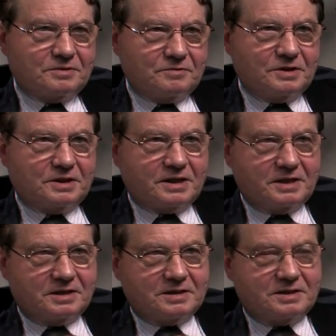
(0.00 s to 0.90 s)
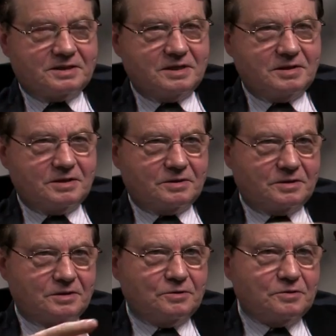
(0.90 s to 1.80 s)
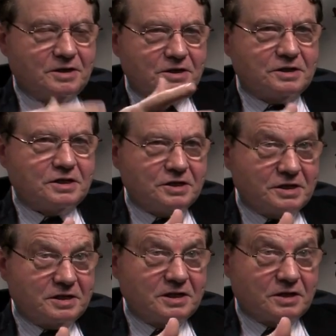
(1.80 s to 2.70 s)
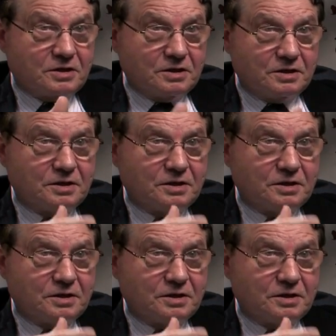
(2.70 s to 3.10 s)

We can see, knowing the genetic